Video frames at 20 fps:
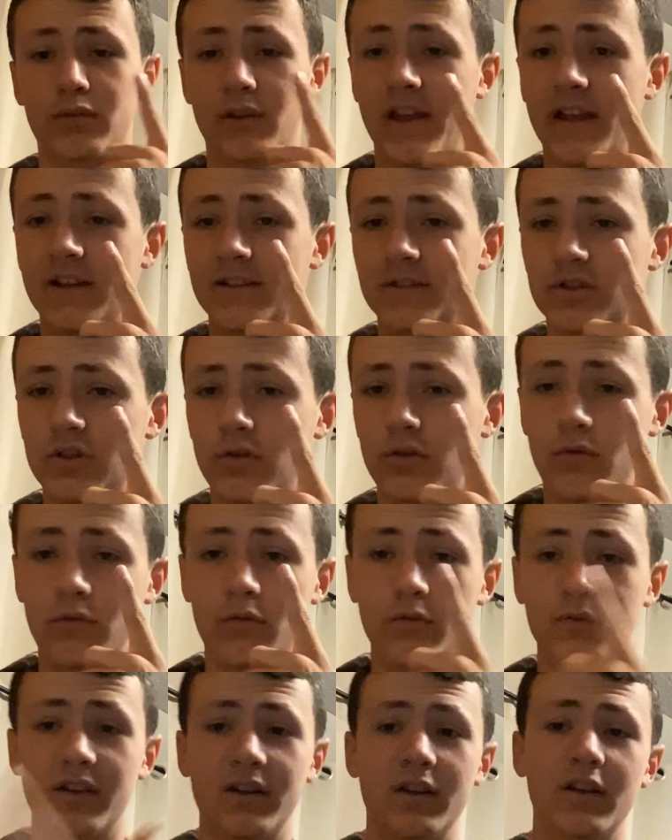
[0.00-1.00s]
planche
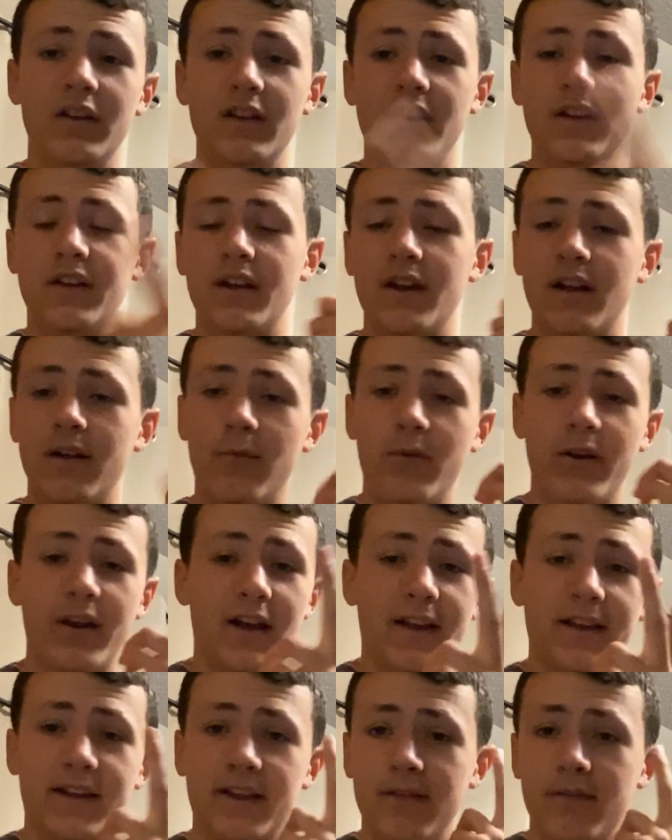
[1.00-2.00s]
hold, and when
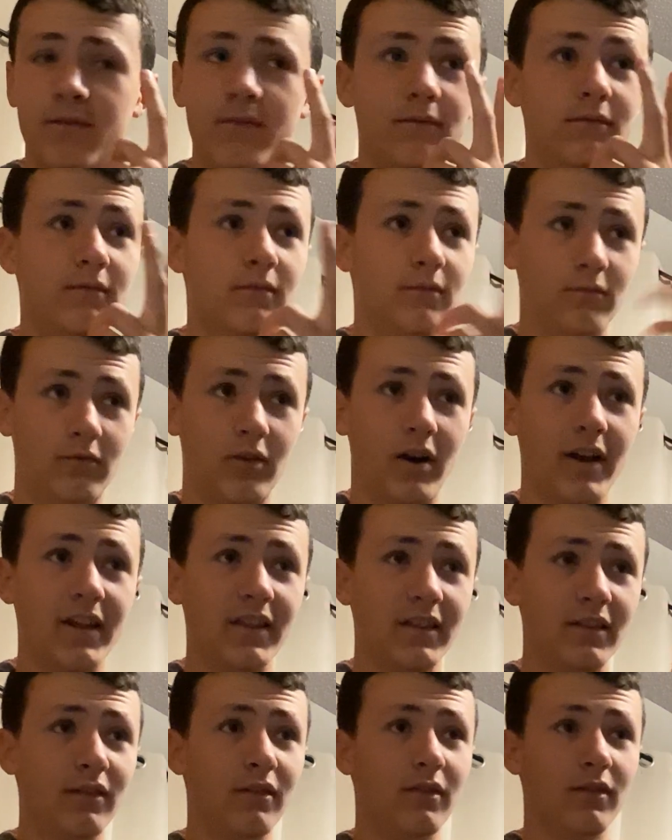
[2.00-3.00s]
I can write
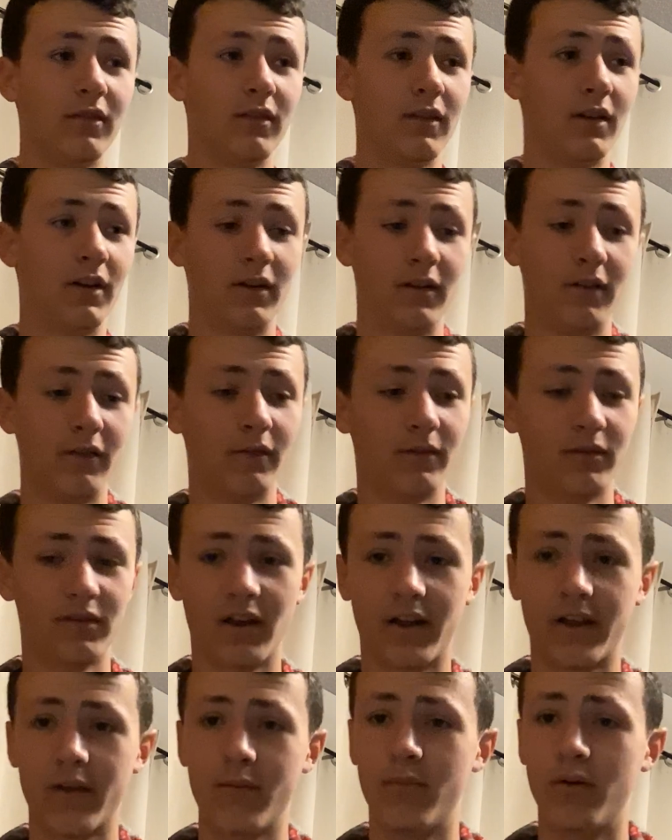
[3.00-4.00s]
the
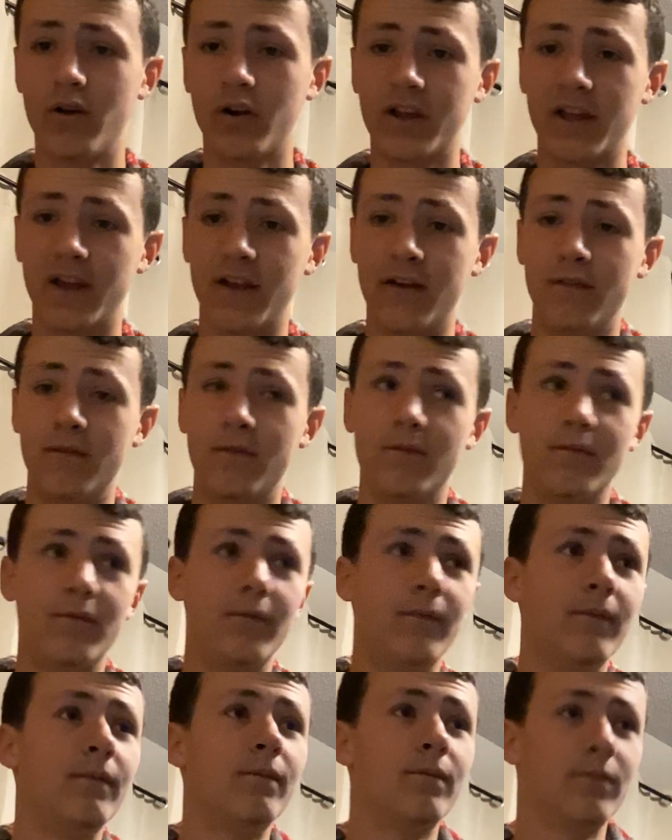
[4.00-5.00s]
second book and
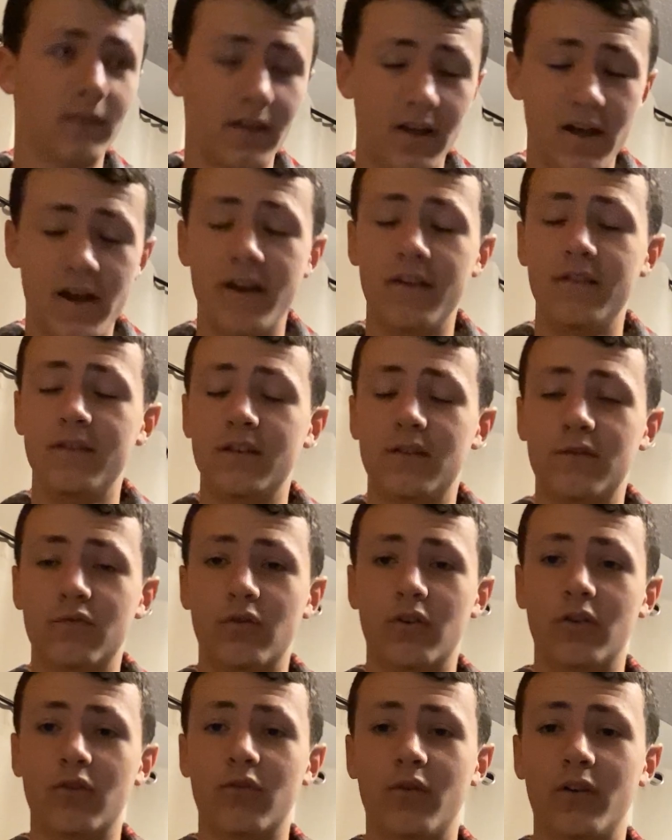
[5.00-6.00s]
edit this
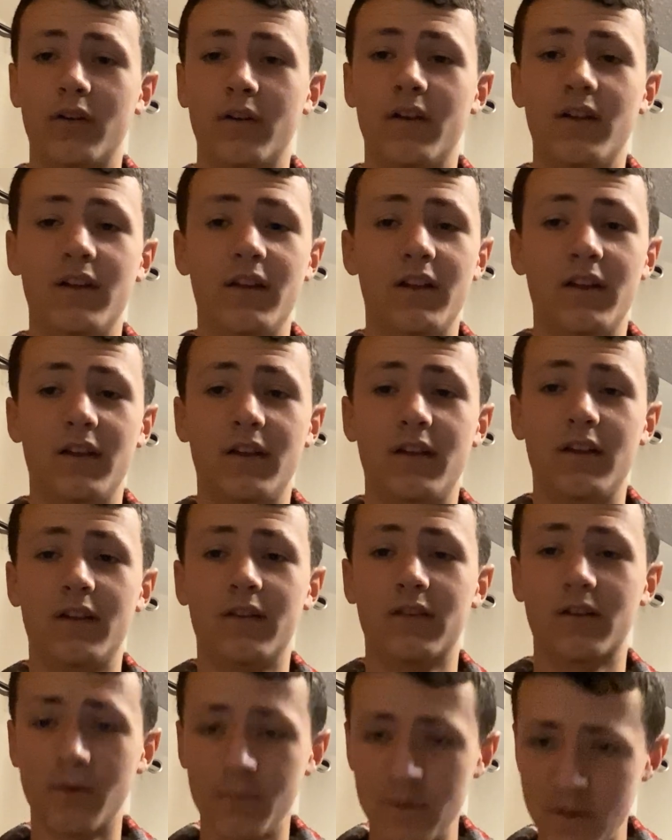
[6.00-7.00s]
first one, it's
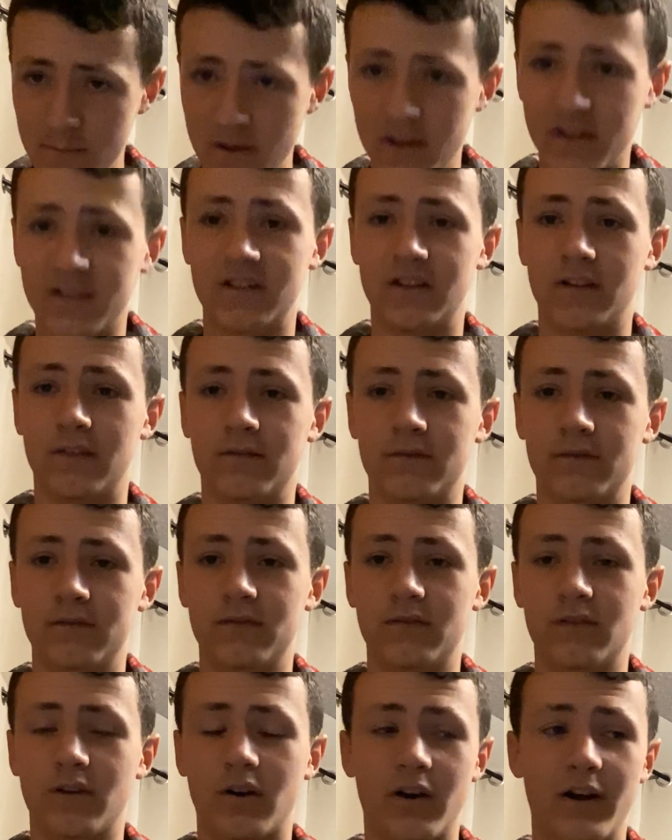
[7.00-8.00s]
gonna be amazing.
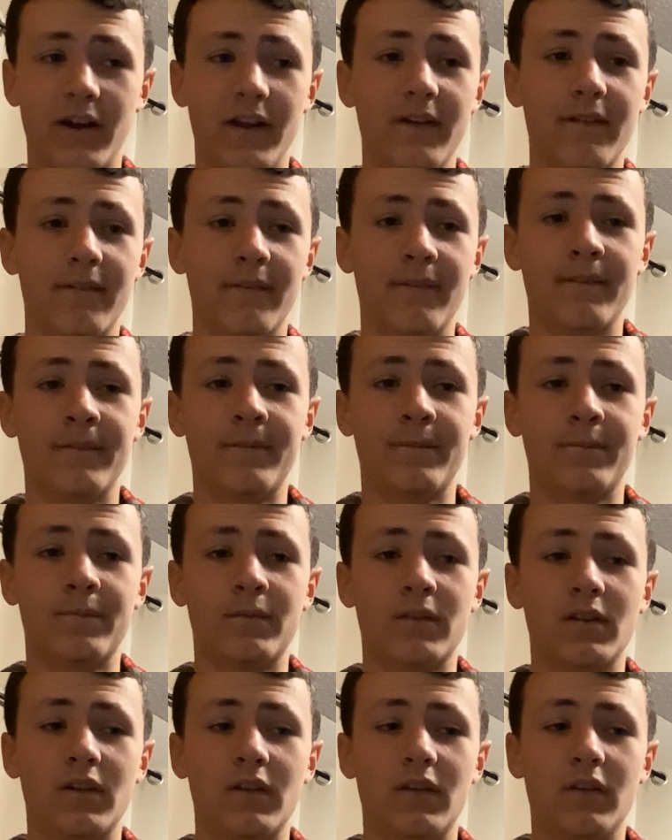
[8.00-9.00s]
All right,
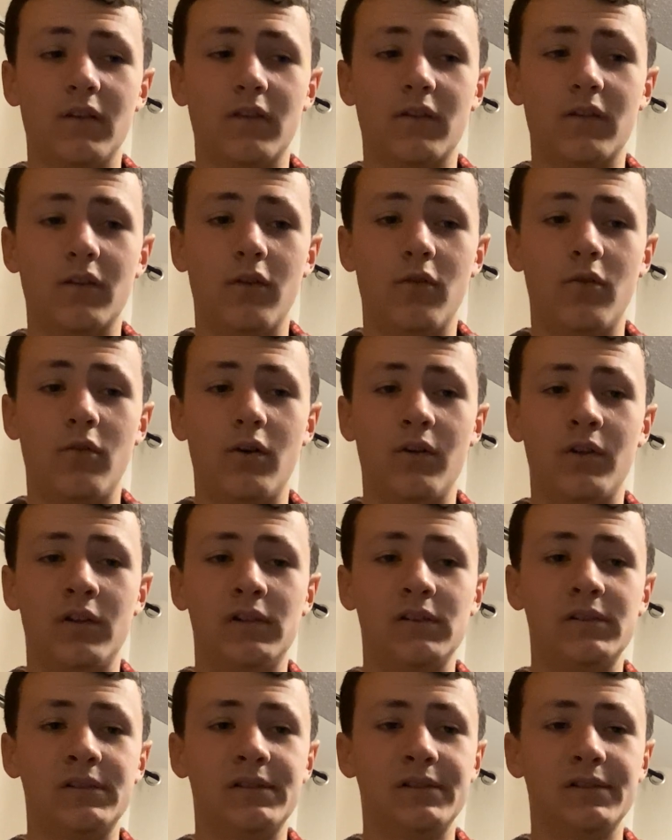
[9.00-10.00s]
so
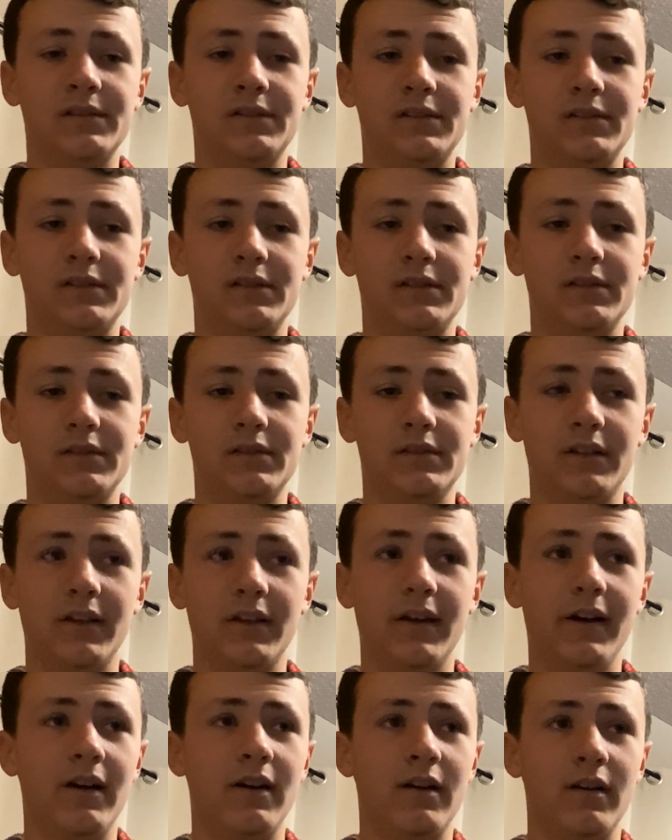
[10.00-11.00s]

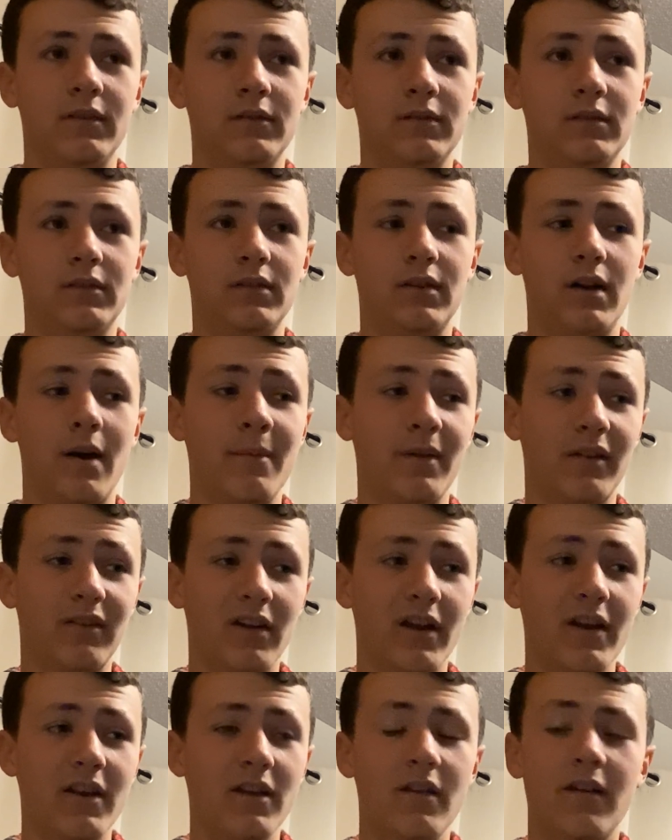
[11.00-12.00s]
yeah, I'm
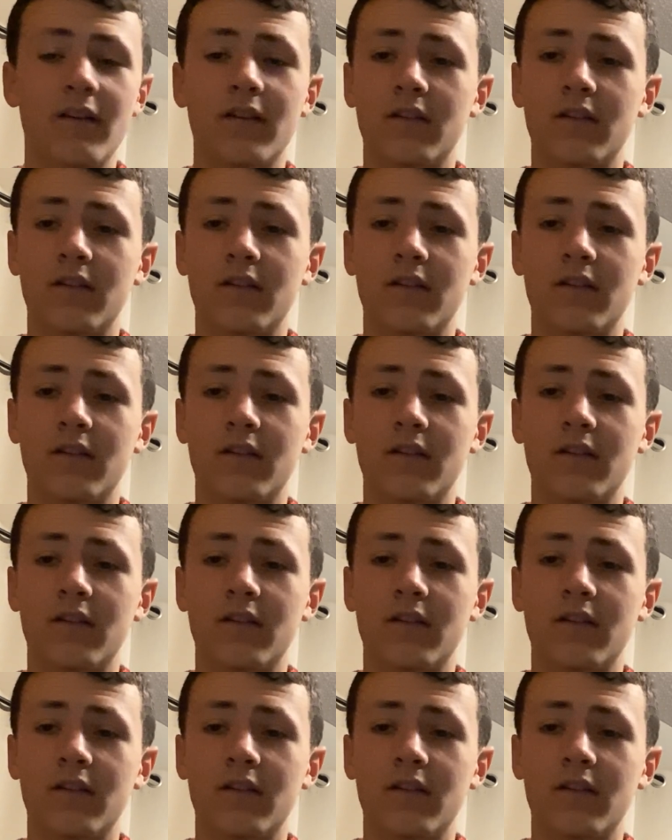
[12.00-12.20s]
excited.